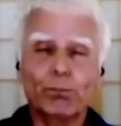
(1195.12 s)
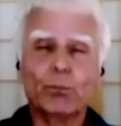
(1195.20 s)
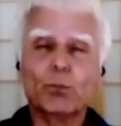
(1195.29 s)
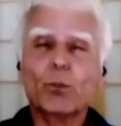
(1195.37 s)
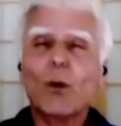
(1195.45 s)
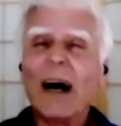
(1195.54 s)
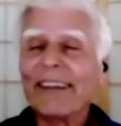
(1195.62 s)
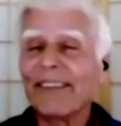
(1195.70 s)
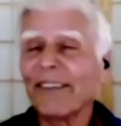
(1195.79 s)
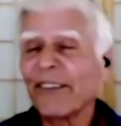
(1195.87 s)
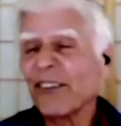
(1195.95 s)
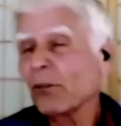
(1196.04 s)

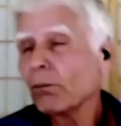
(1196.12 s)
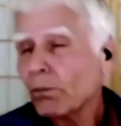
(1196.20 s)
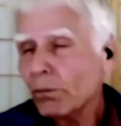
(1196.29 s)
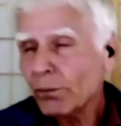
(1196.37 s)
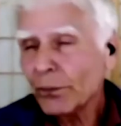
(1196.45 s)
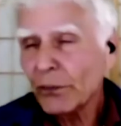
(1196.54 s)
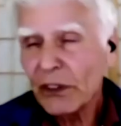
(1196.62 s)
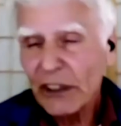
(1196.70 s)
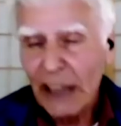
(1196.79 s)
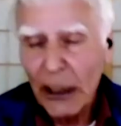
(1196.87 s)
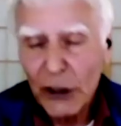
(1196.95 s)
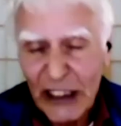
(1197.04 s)
ones so
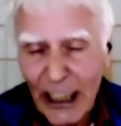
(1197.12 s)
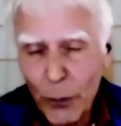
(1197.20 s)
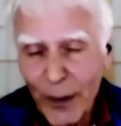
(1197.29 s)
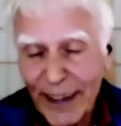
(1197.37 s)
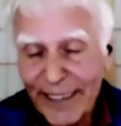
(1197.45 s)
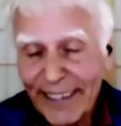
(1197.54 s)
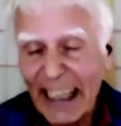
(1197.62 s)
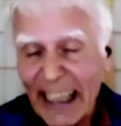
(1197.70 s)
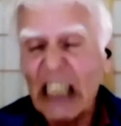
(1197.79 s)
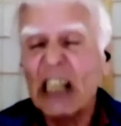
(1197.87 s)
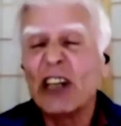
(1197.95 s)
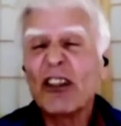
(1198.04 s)
shall we say,
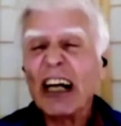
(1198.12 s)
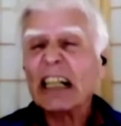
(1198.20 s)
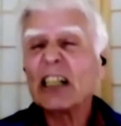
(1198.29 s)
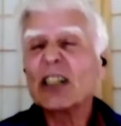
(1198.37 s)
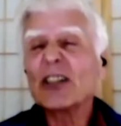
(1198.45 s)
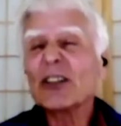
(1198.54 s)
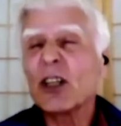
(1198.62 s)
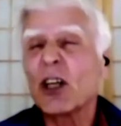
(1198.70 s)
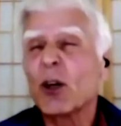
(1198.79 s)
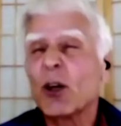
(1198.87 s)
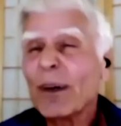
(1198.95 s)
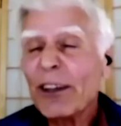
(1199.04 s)
those
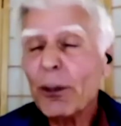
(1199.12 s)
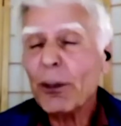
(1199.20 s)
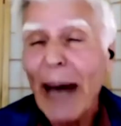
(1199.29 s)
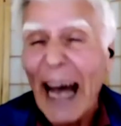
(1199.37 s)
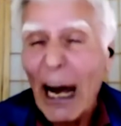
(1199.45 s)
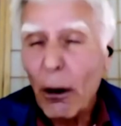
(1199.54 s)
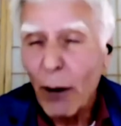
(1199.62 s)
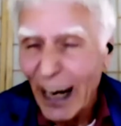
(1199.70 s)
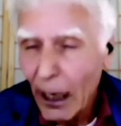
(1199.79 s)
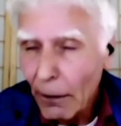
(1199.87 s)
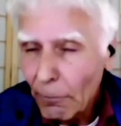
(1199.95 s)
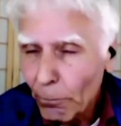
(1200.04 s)
with power
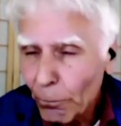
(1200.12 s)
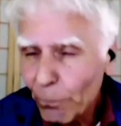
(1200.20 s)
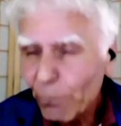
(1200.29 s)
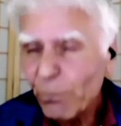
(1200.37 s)
mm,